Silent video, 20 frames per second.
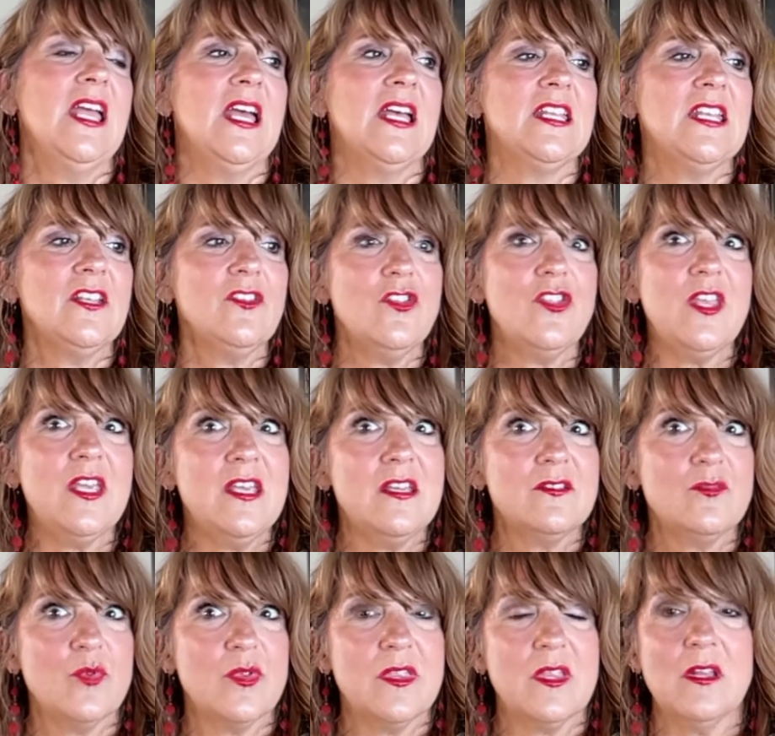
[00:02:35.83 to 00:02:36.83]
And the other thing
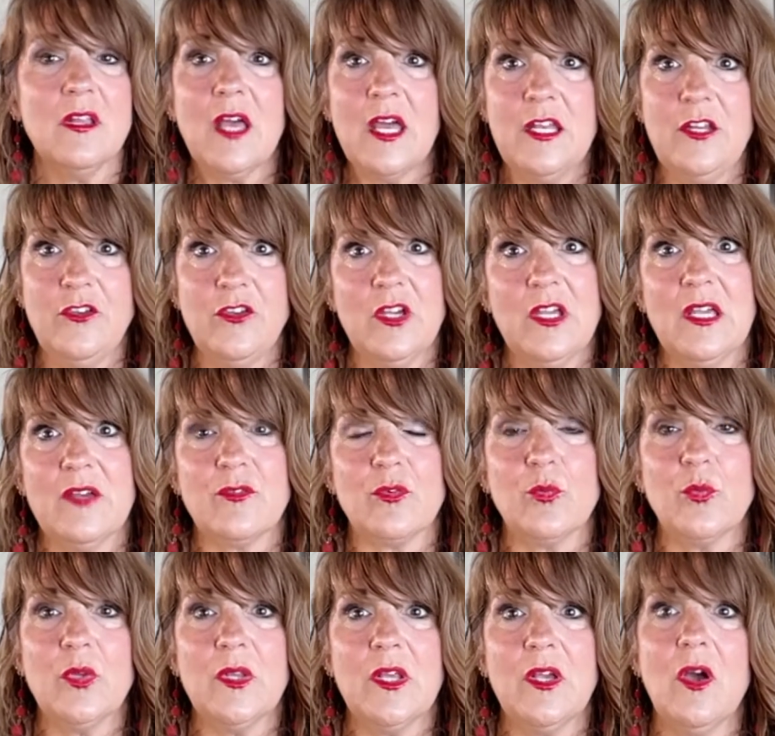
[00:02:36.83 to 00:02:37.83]
is with the lighting, you can give a
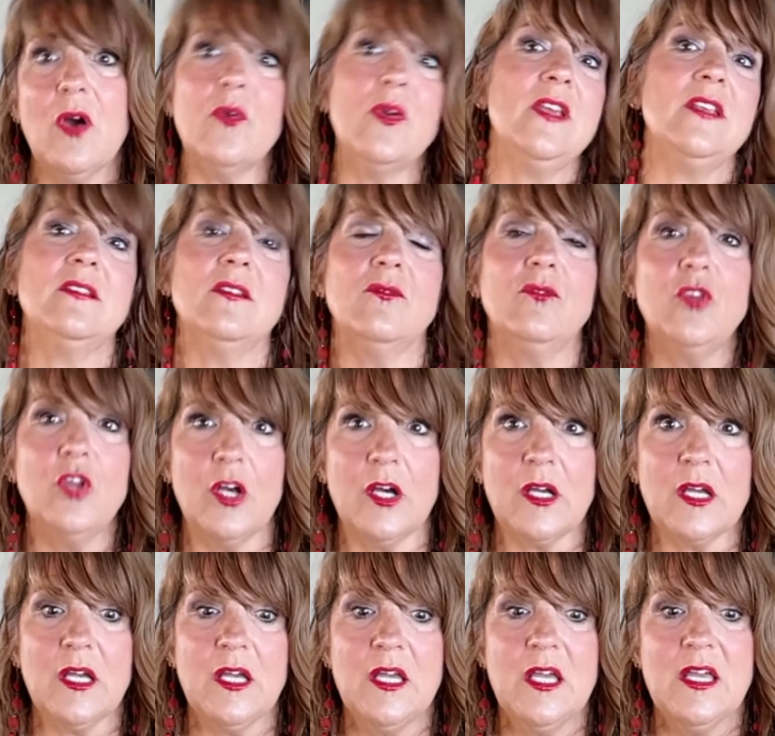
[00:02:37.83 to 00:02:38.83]
really cohesive
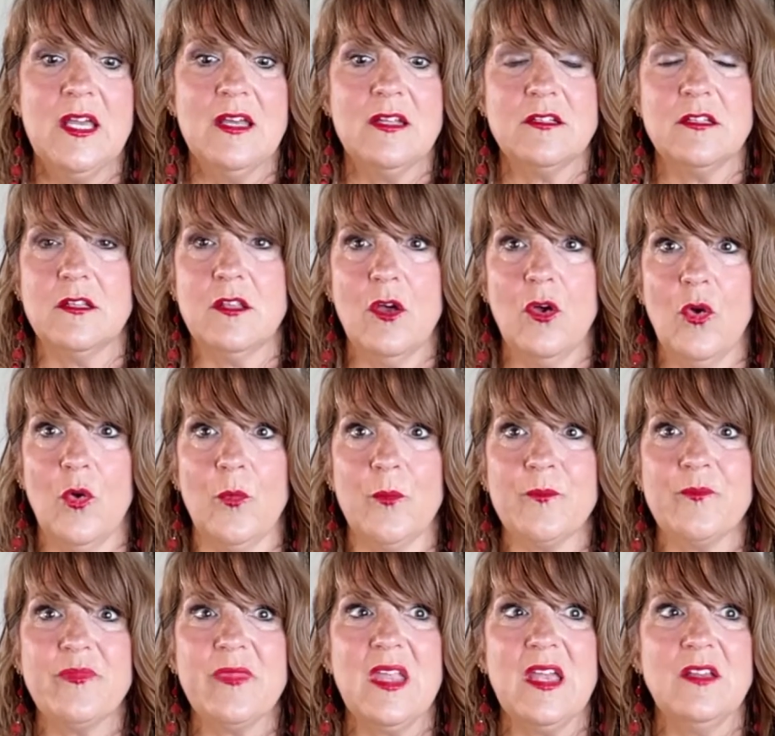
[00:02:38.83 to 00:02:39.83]
look to the
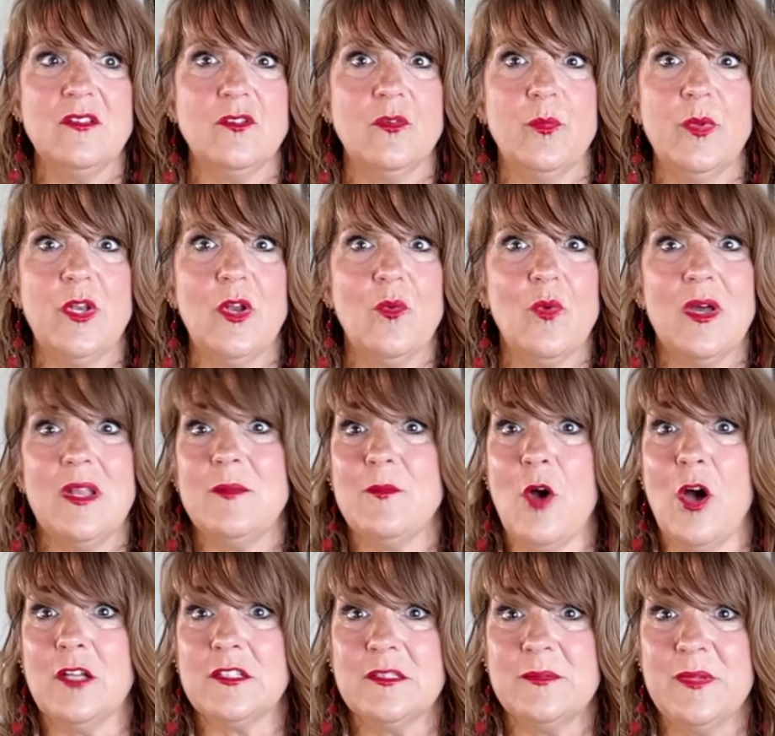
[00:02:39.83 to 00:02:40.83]
home. So we don't want them
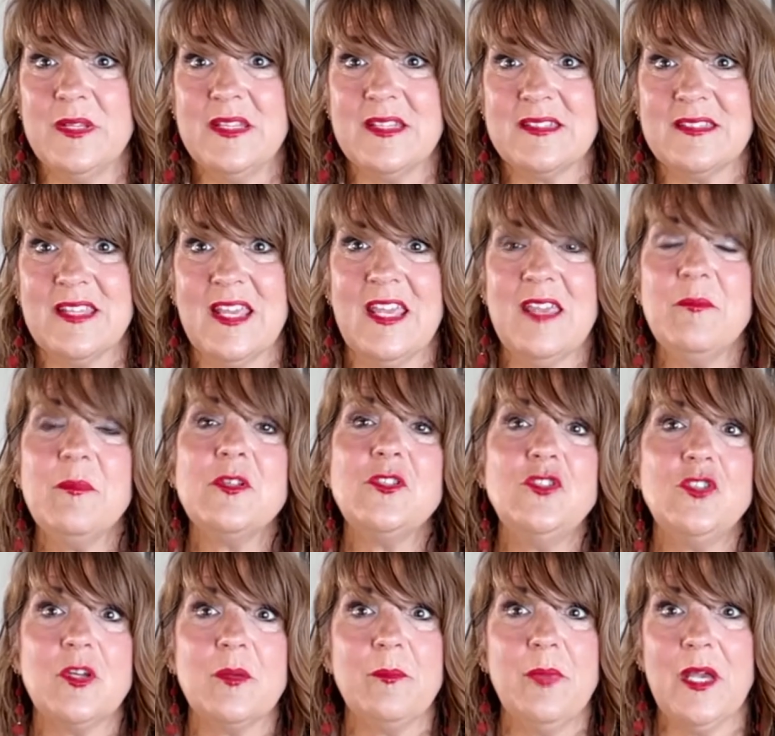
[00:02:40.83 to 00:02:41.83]
all to be the same,
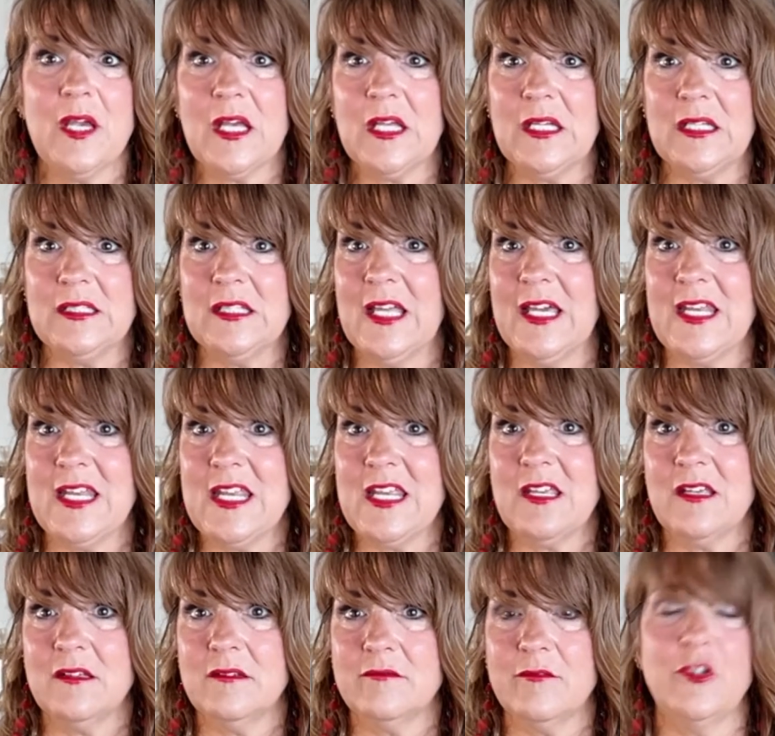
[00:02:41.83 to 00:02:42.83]
but you can pick up
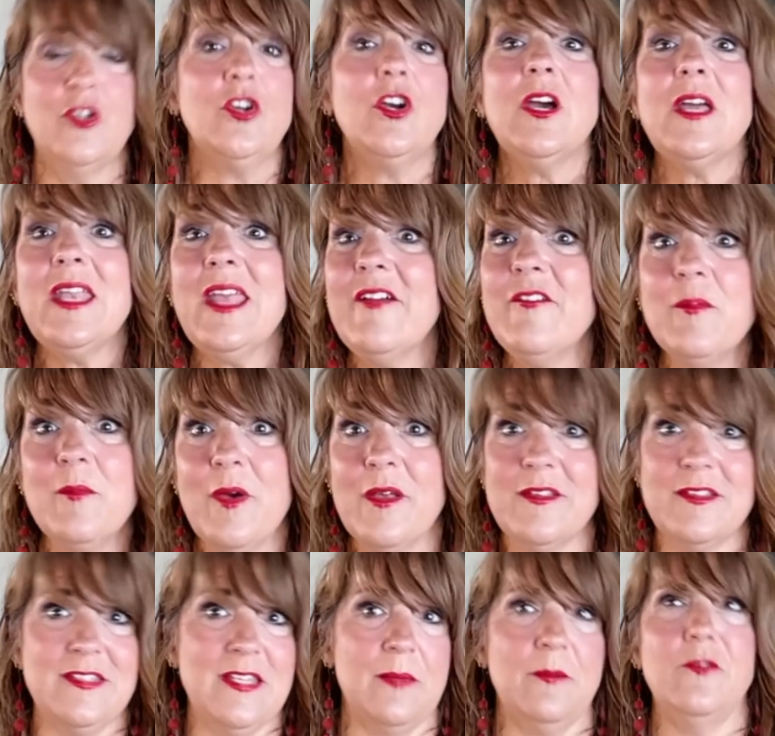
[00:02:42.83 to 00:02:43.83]
lighting. Well, you kind of have them all
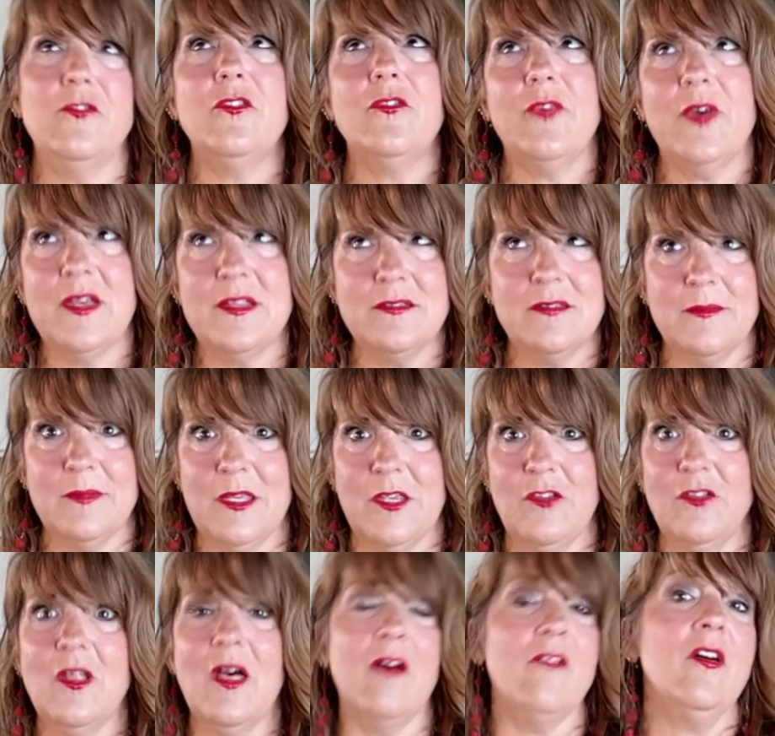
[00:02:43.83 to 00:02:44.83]
the same if you find some that
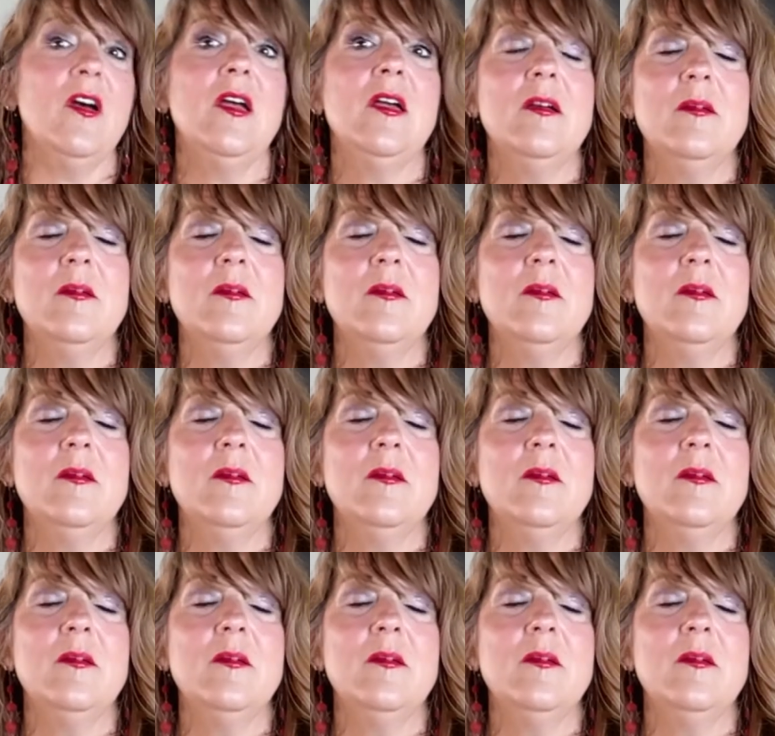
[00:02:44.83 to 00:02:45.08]
you love.